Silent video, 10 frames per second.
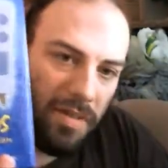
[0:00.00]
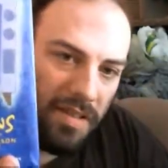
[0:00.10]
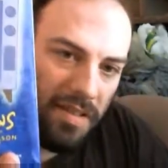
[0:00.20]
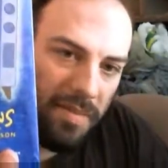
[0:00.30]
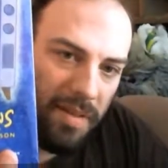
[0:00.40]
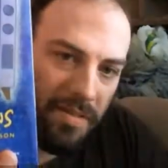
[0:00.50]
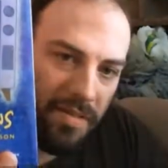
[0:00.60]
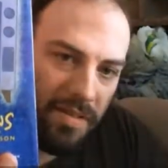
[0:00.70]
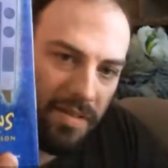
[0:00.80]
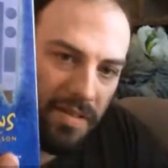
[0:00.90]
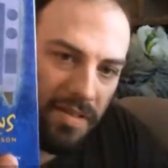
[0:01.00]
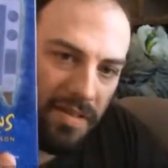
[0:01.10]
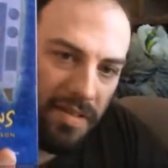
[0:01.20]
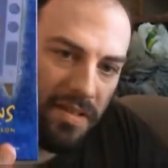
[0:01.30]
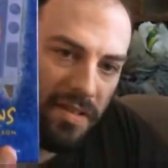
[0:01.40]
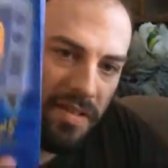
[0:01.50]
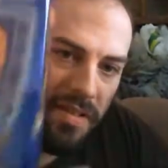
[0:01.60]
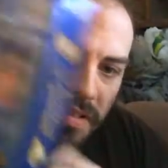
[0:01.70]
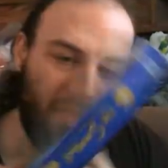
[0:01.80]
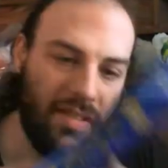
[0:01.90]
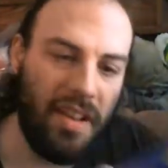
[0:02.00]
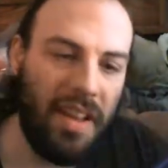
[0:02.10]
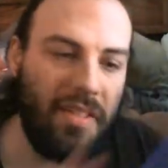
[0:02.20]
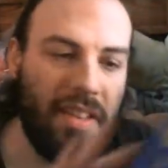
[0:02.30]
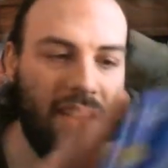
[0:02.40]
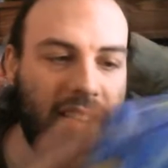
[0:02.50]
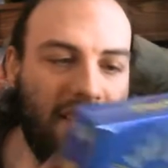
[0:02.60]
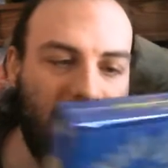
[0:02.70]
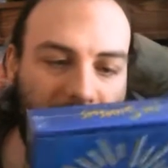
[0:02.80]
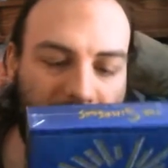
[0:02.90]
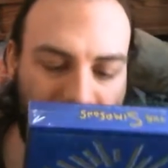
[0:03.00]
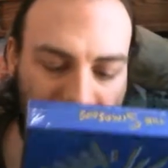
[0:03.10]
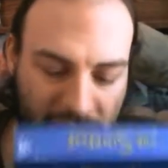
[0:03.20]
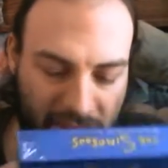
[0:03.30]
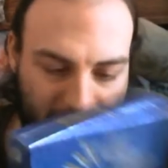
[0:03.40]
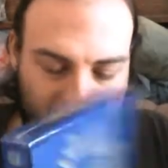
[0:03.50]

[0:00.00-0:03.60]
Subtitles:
of other people. I like how they did the TV things.